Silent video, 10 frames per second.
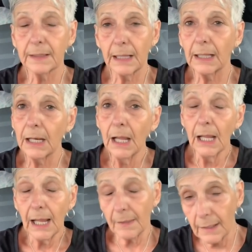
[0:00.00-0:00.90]
and then
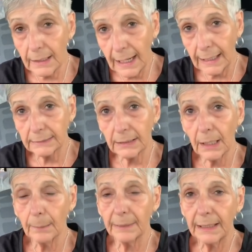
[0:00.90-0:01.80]
it had to
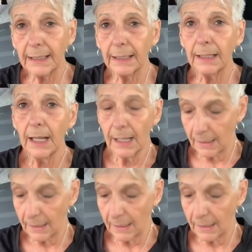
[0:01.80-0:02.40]
come again,